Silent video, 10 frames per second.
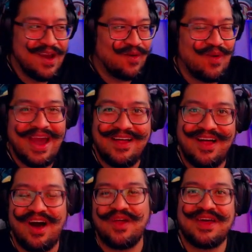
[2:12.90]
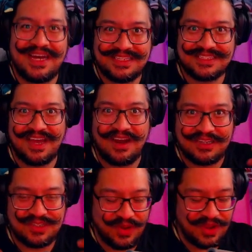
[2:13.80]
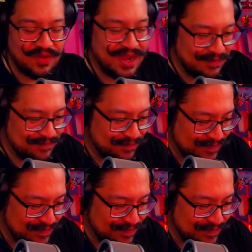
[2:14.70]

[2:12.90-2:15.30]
while all the husks are showing around.